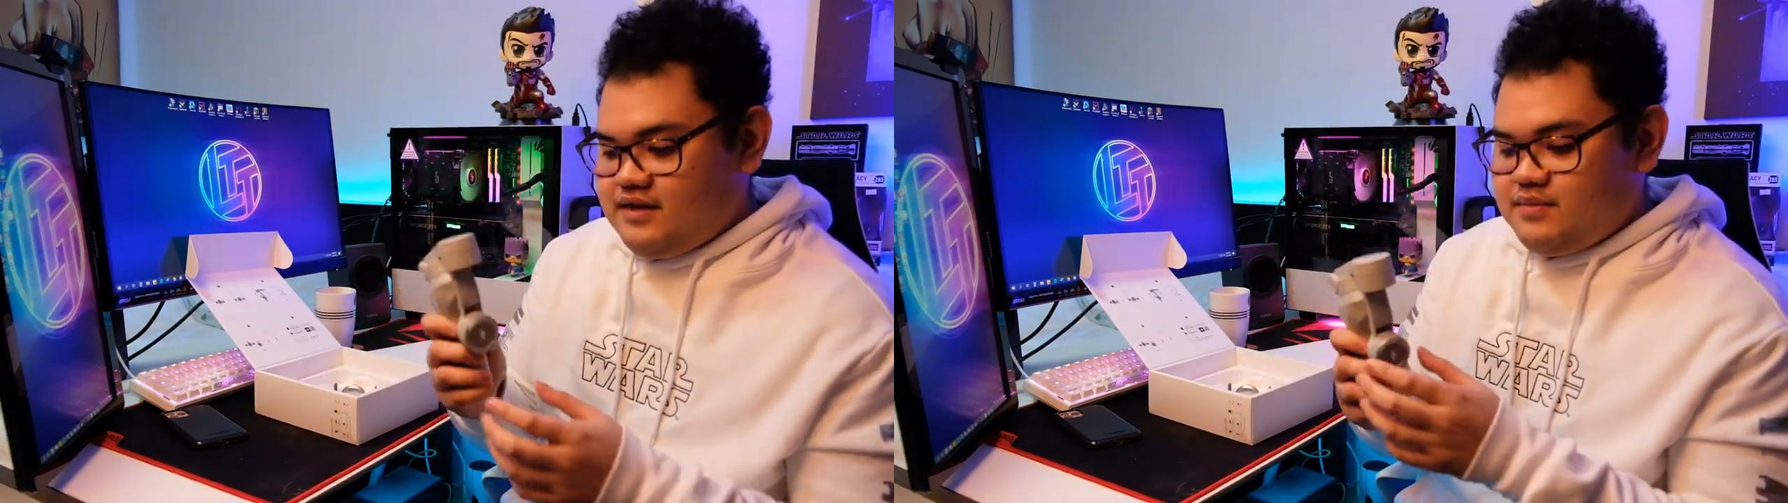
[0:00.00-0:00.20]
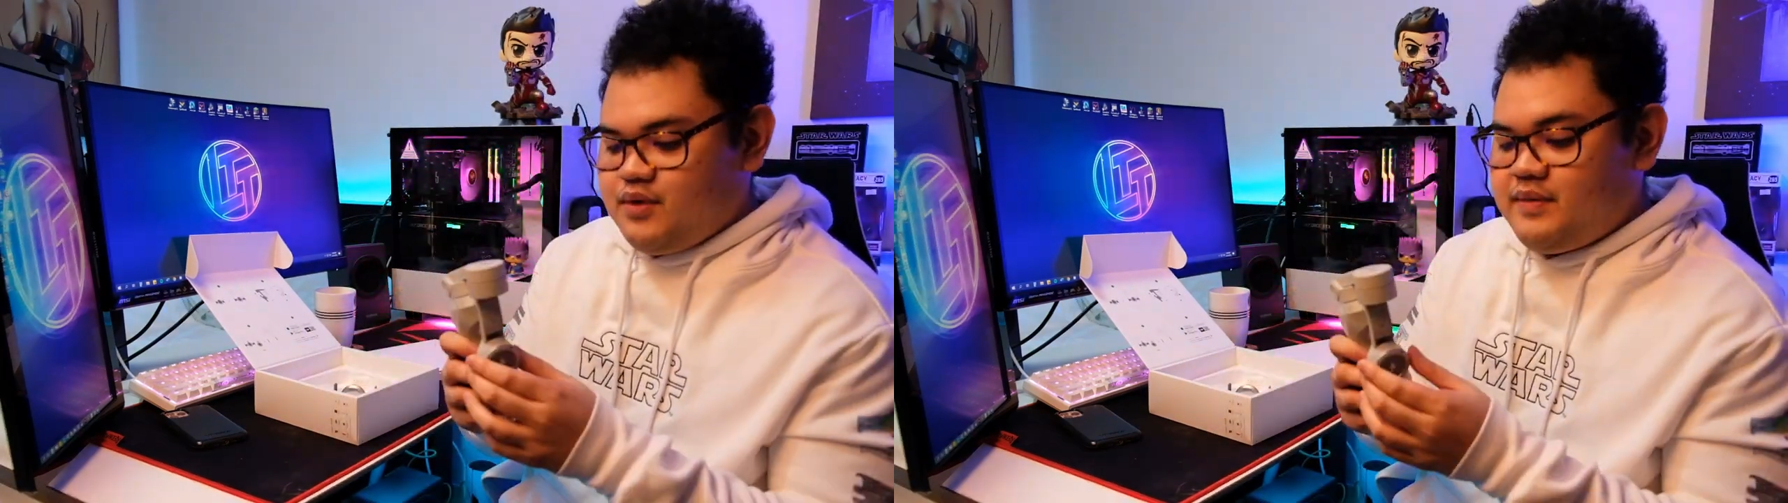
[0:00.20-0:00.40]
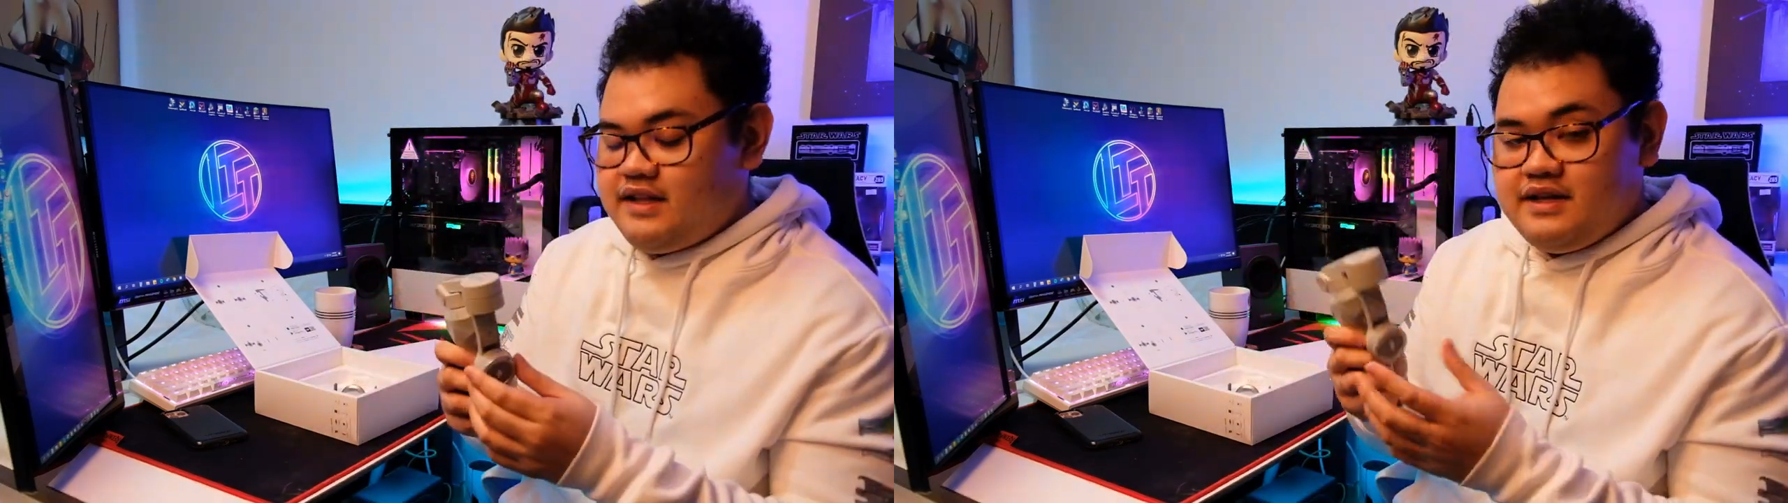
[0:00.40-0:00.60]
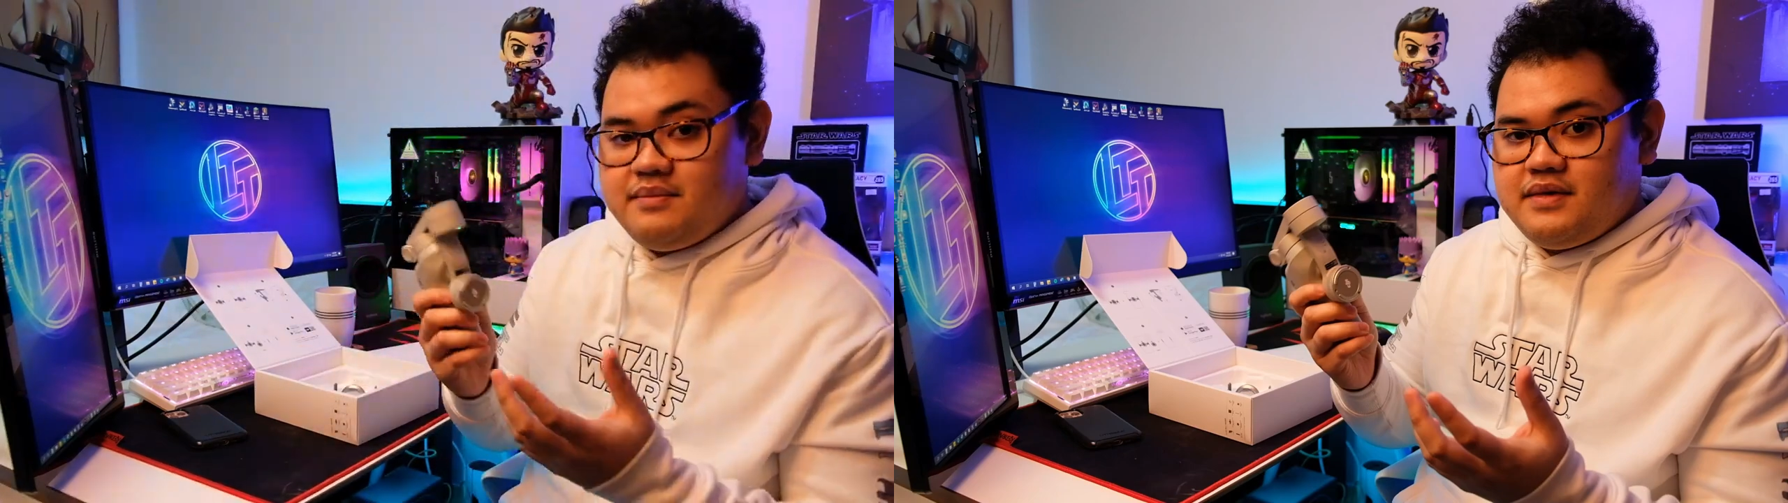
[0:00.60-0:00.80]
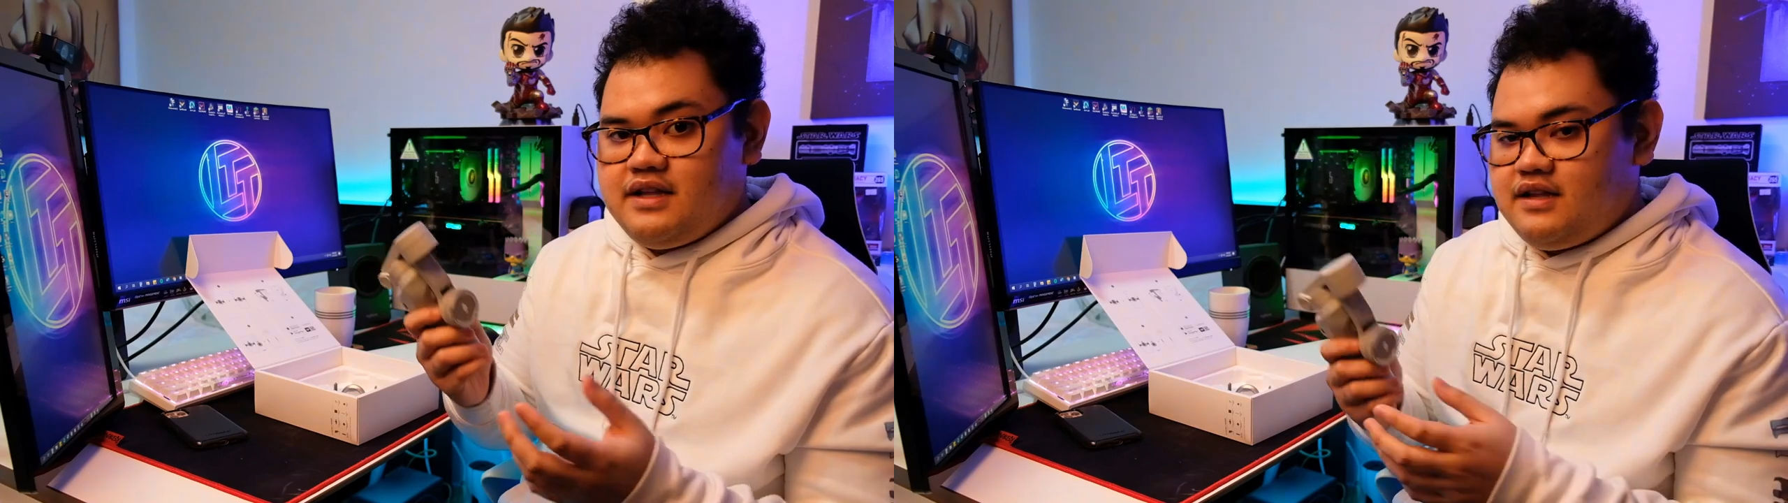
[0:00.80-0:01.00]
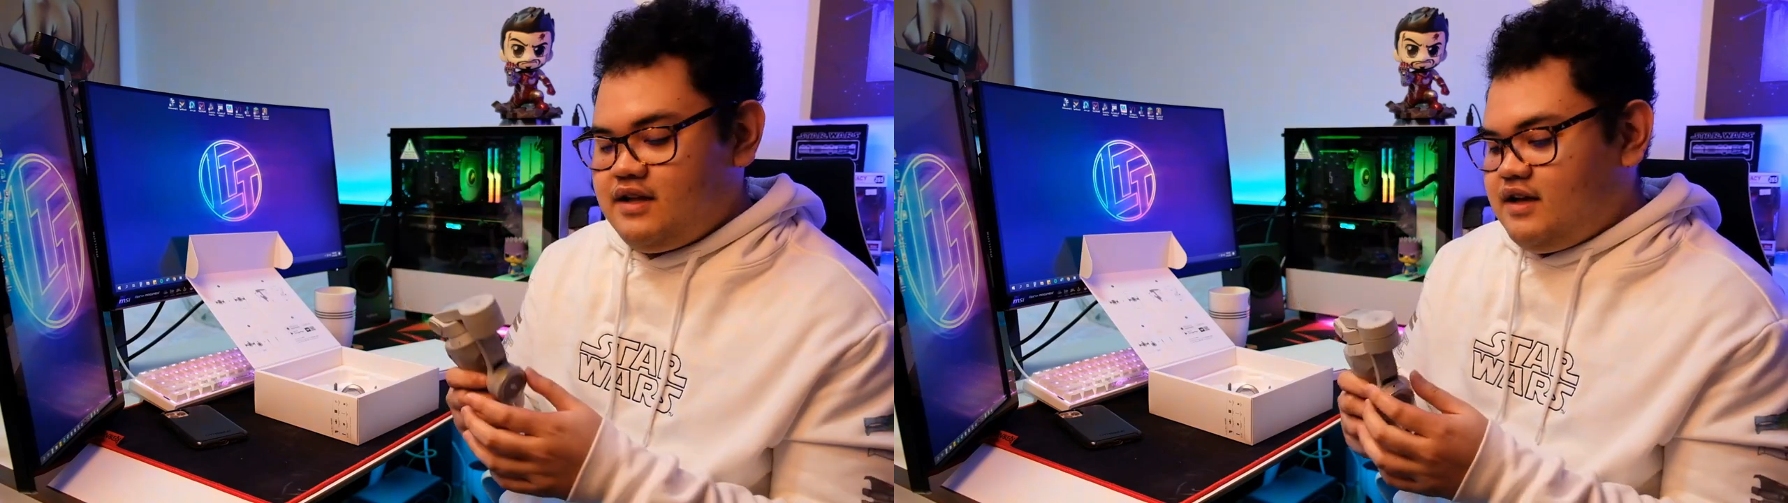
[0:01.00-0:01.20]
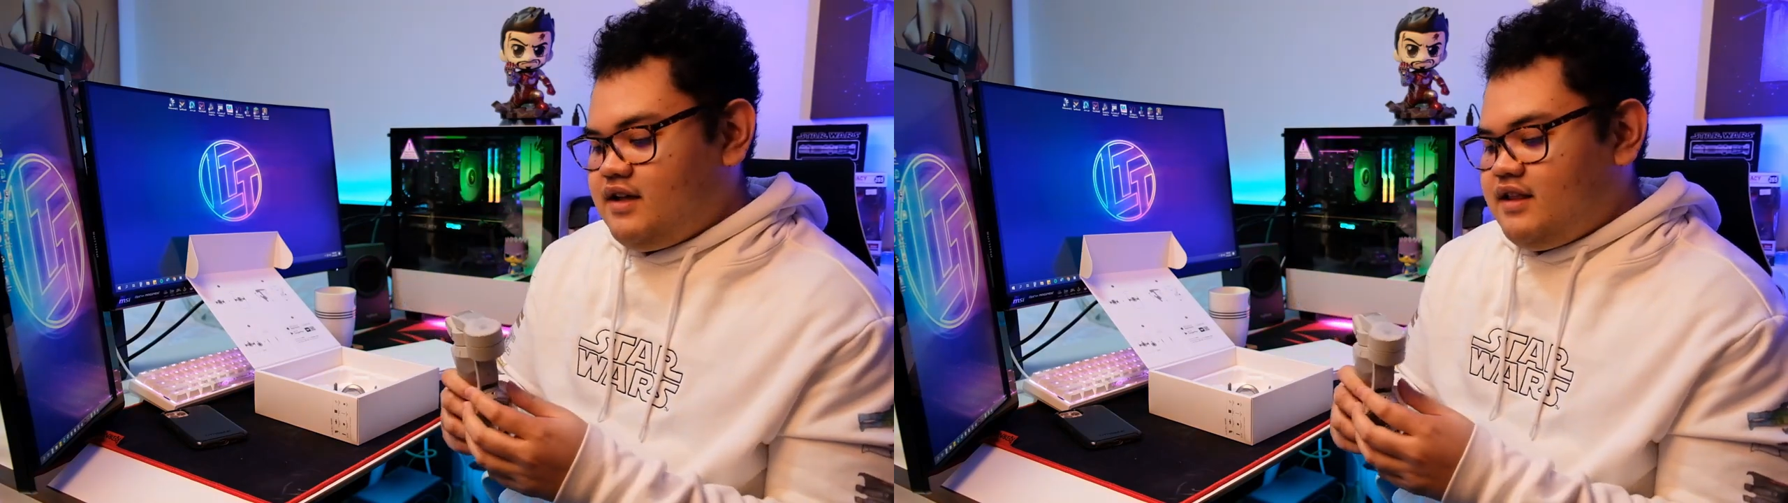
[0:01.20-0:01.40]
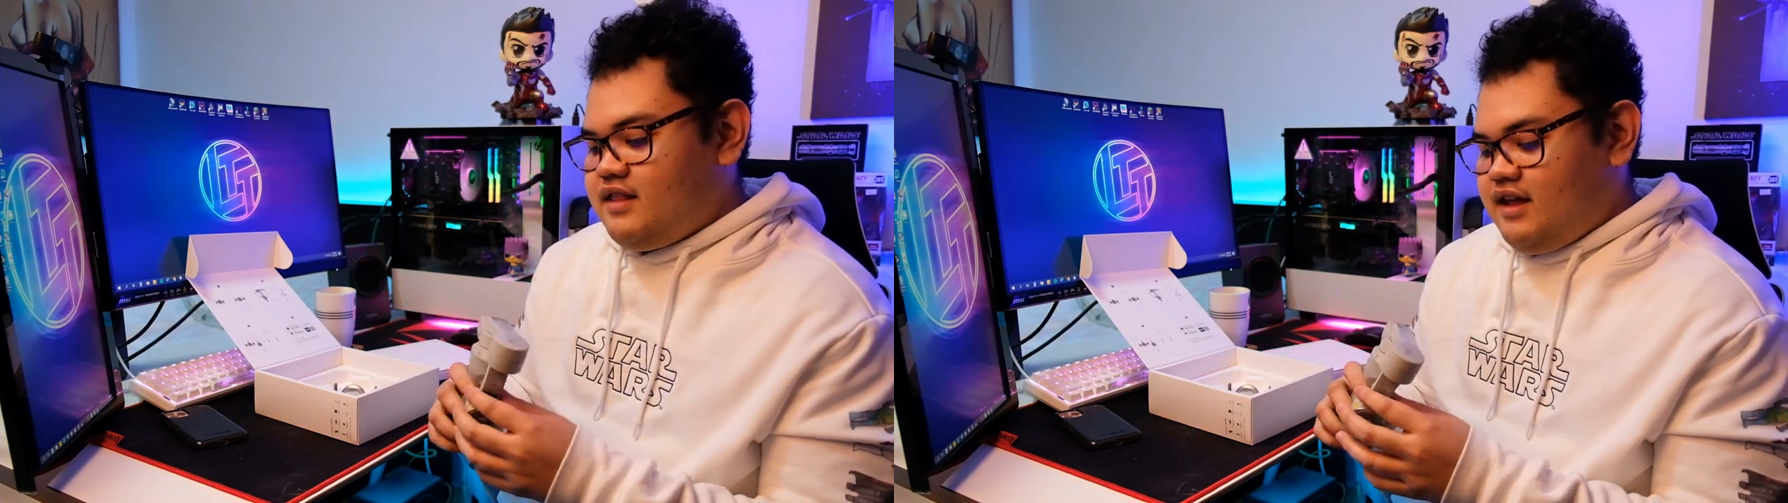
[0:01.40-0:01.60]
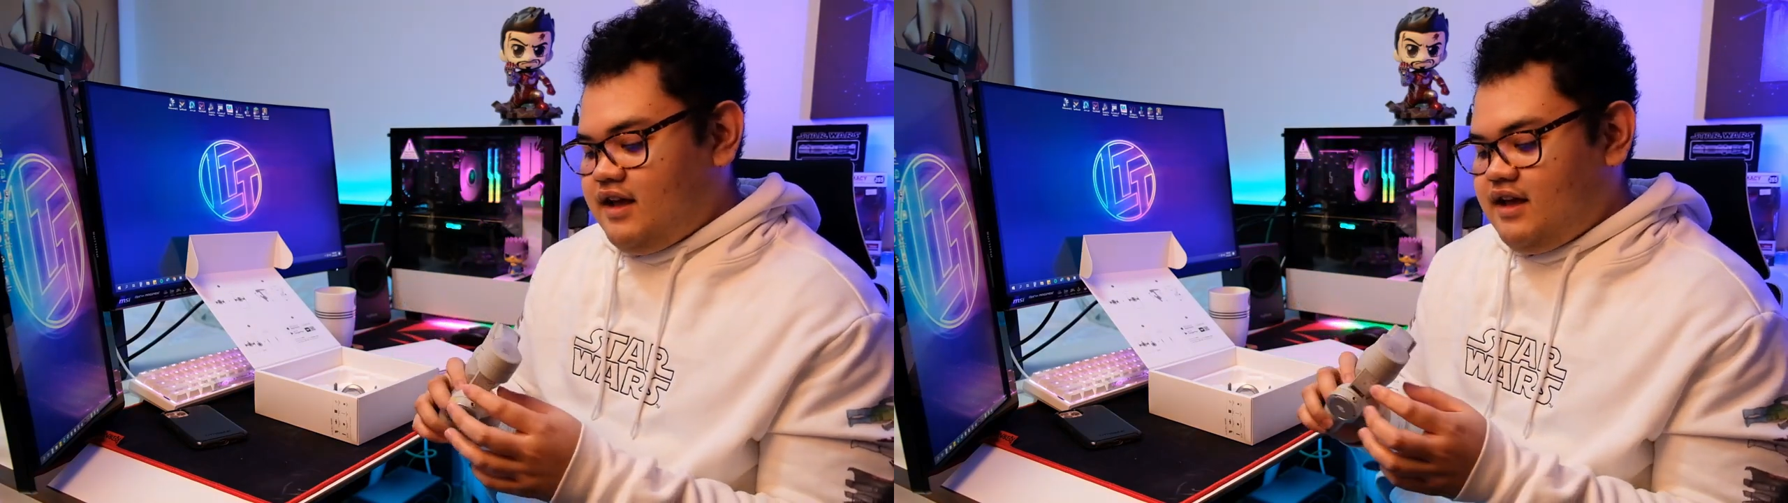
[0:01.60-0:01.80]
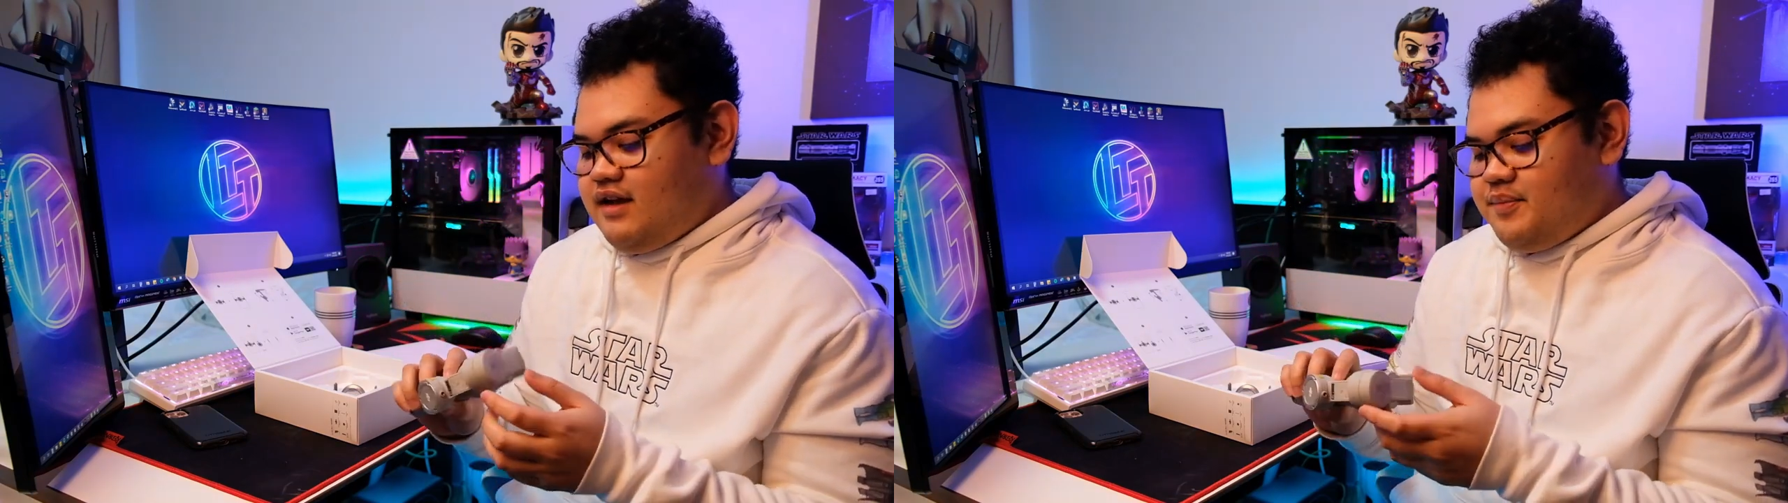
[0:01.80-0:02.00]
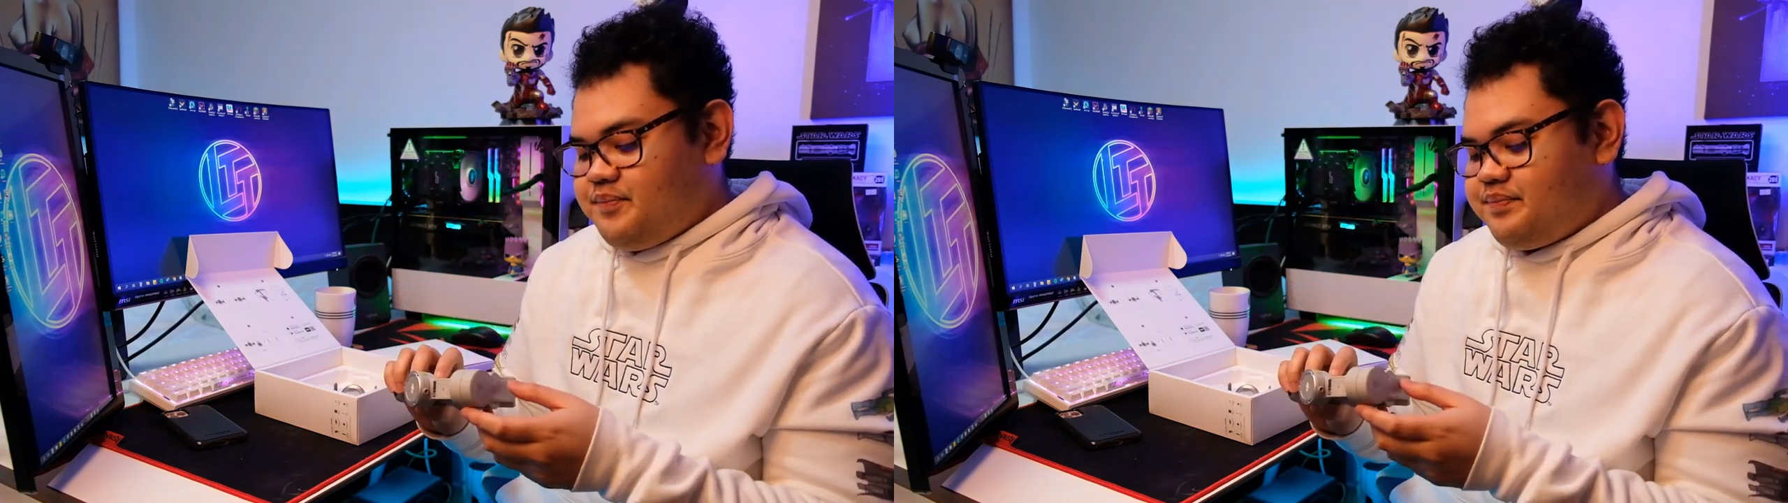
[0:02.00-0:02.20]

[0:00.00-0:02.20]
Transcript: mobile gimbal, they